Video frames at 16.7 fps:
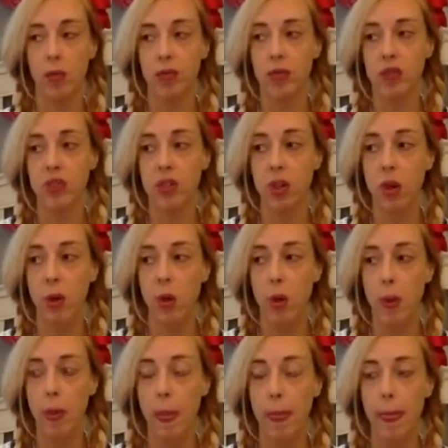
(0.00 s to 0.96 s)

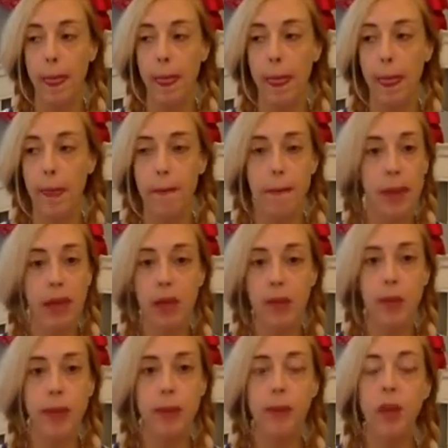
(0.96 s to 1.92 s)
So many
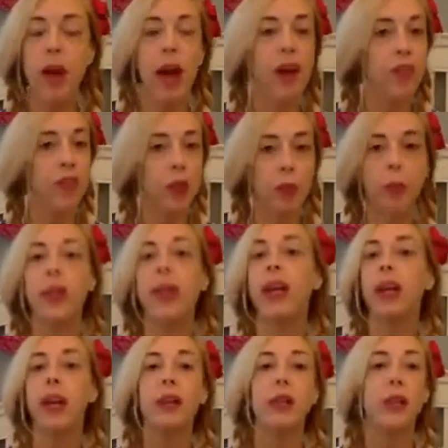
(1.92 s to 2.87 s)
people have their plan.